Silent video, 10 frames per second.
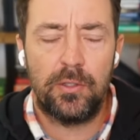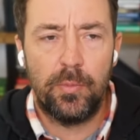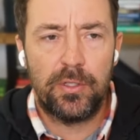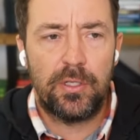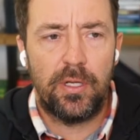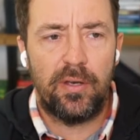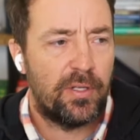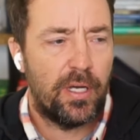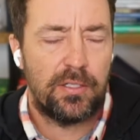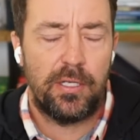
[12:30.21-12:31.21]
You mentioned
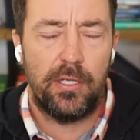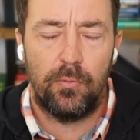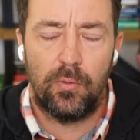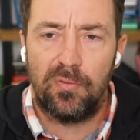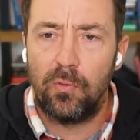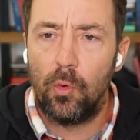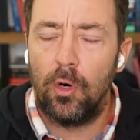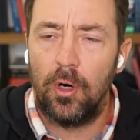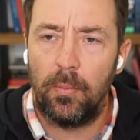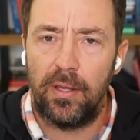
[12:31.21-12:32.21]
FDIC reform.